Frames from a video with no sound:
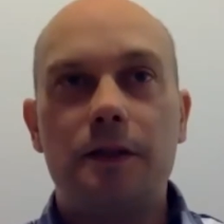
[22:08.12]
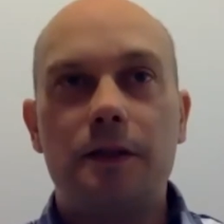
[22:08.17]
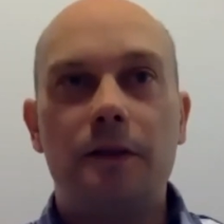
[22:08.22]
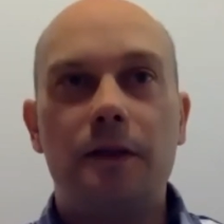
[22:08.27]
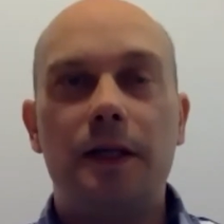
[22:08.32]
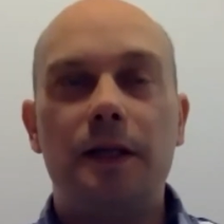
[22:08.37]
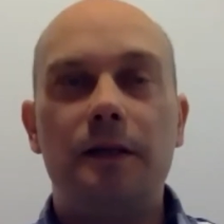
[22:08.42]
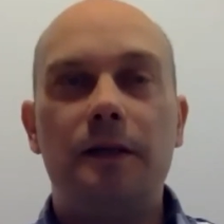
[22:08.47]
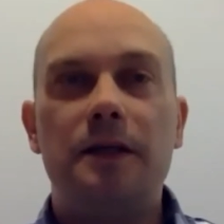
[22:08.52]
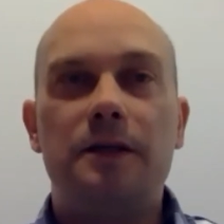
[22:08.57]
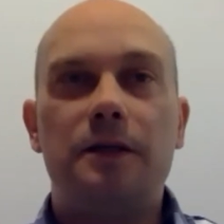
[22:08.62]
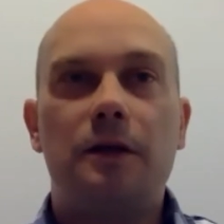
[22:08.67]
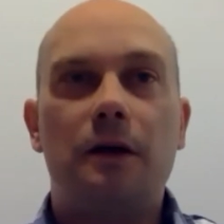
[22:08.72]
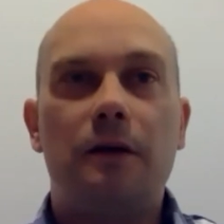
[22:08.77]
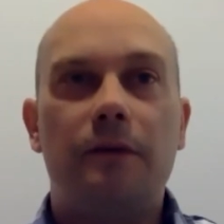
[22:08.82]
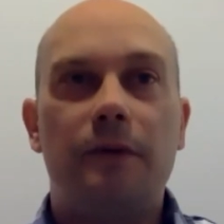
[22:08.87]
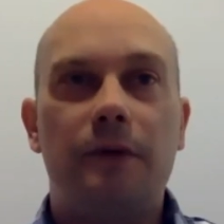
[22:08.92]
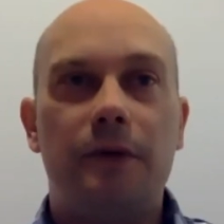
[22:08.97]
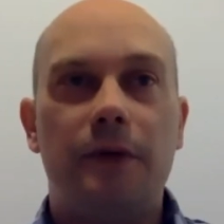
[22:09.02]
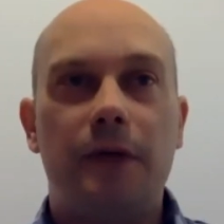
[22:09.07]
they
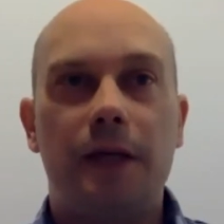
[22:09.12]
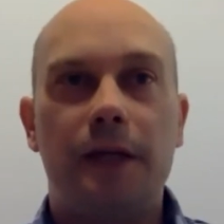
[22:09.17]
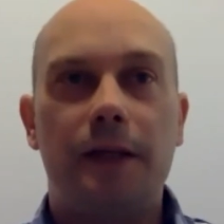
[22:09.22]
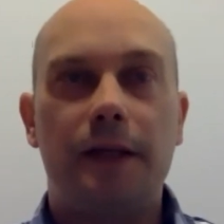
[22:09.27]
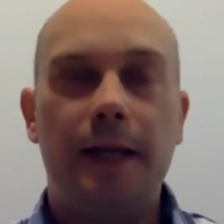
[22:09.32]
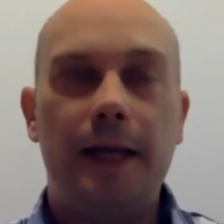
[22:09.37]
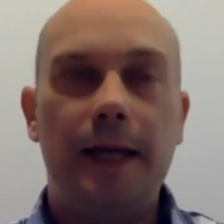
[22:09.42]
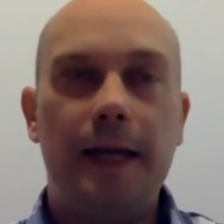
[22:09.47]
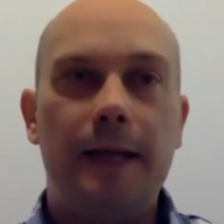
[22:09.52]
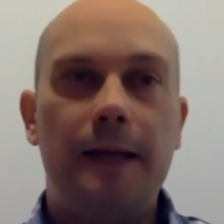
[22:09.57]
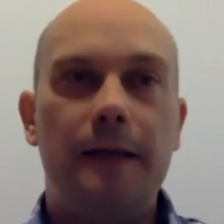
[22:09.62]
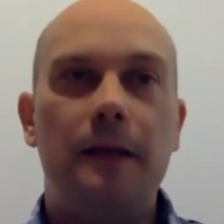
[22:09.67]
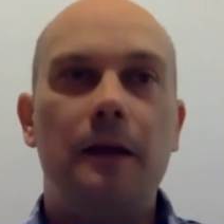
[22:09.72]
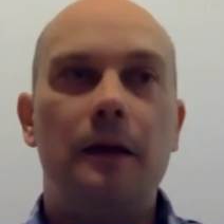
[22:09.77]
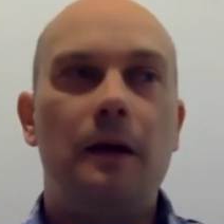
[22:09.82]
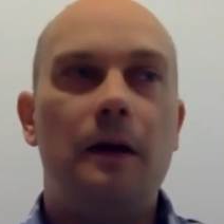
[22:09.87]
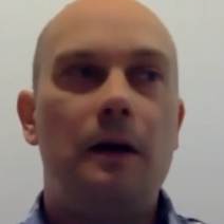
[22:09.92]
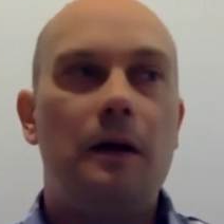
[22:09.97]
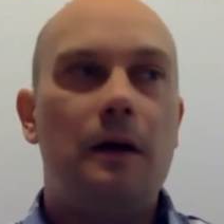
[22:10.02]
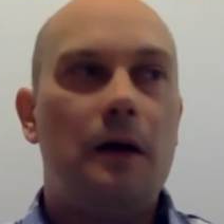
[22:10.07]
discover that, hey,
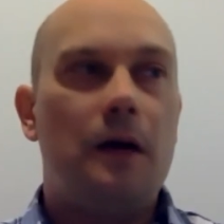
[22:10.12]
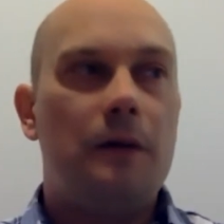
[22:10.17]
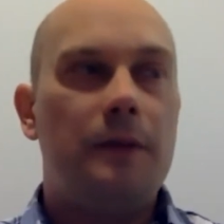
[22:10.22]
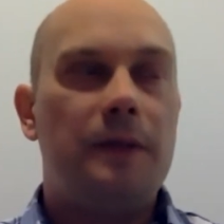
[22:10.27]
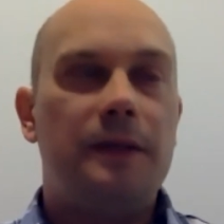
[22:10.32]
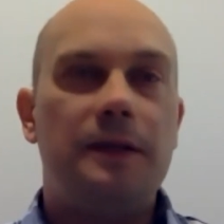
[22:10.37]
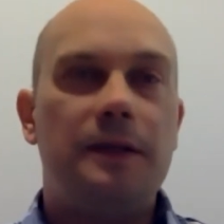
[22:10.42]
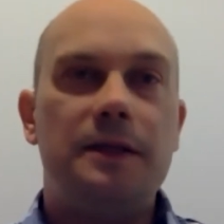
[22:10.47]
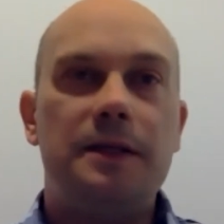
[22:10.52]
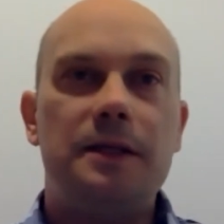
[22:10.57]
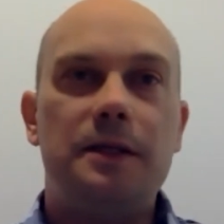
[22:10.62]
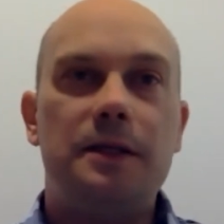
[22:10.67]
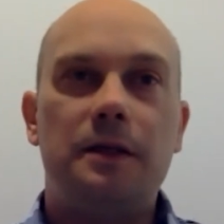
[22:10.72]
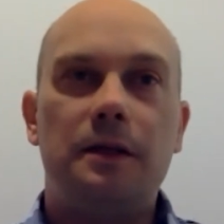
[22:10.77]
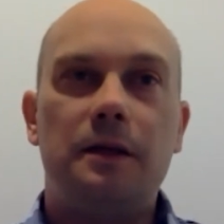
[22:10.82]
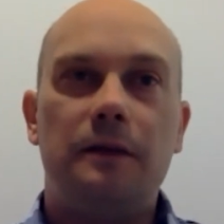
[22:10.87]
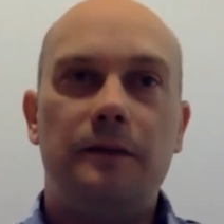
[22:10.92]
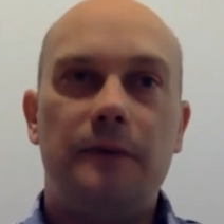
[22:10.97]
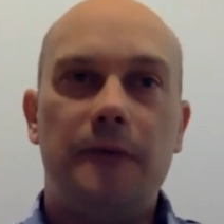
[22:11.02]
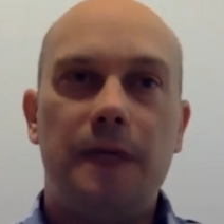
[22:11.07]
I mean, this is
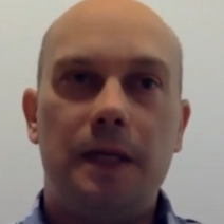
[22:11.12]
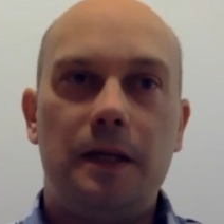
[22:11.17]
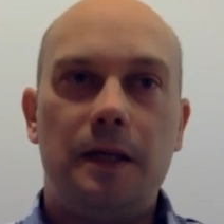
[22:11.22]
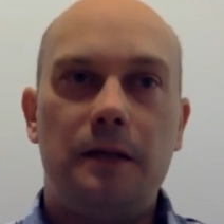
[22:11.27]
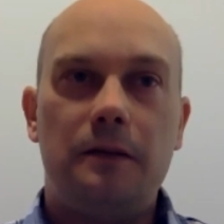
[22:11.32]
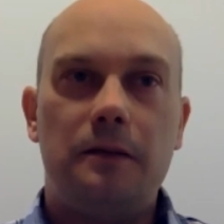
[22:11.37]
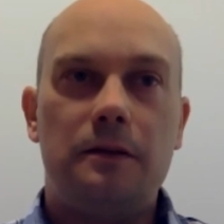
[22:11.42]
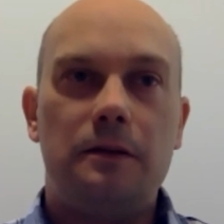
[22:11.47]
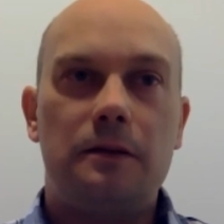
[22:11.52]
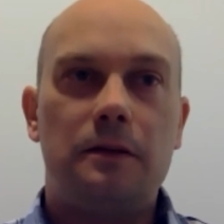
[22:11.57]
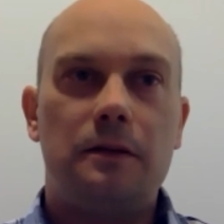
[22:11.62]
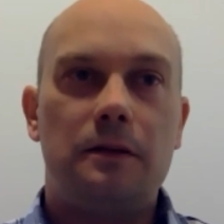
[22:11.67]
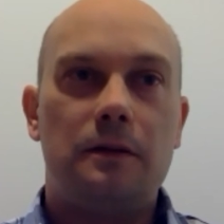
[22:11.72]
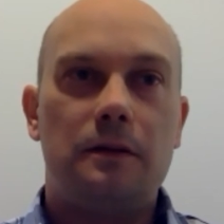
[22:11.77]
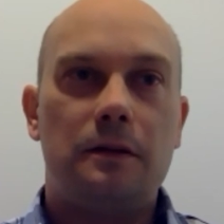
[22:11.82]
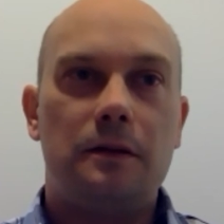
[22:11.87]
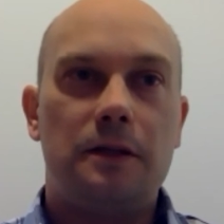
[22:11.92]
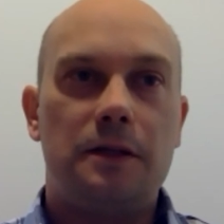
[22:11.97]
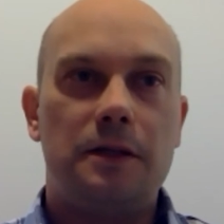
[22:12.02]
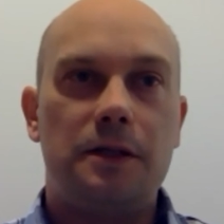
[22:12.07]
convenient,
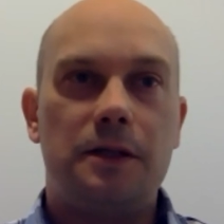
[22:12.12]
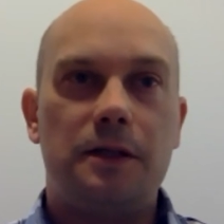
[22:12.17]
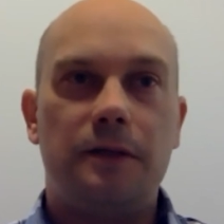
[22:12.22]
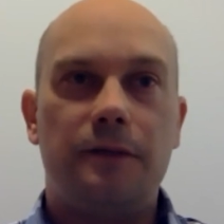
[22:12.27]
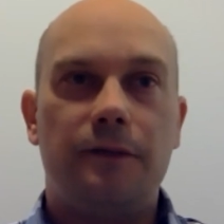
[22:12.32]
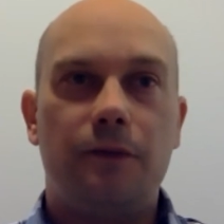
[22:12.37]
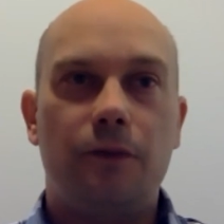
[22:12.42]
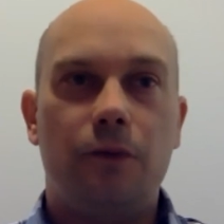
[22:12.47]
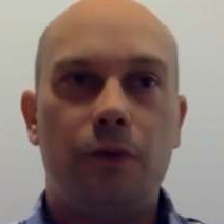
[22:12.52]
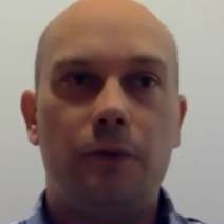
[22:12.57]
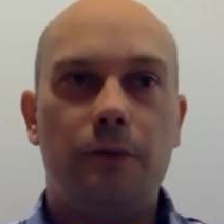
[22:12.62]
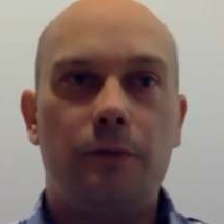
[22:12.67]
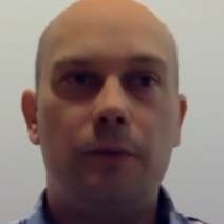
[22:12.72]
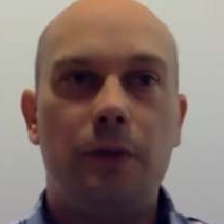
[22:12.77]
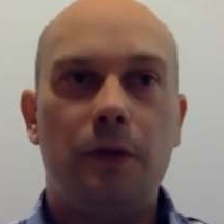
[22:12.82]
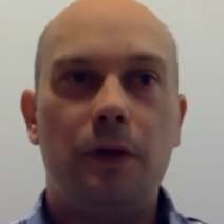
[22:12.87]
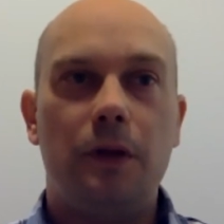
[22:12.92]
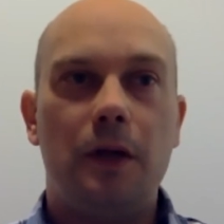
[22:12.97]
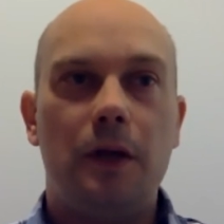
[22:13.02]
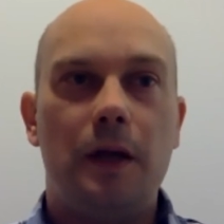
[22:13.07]
this is
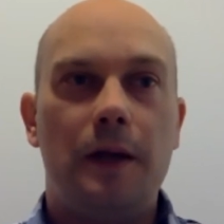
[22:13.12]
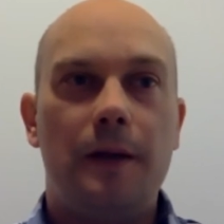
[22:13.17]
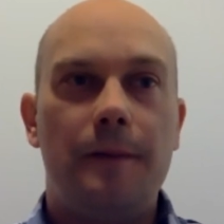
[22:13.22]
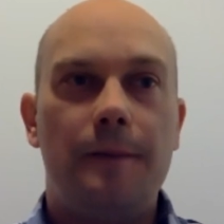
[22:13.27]
affordable,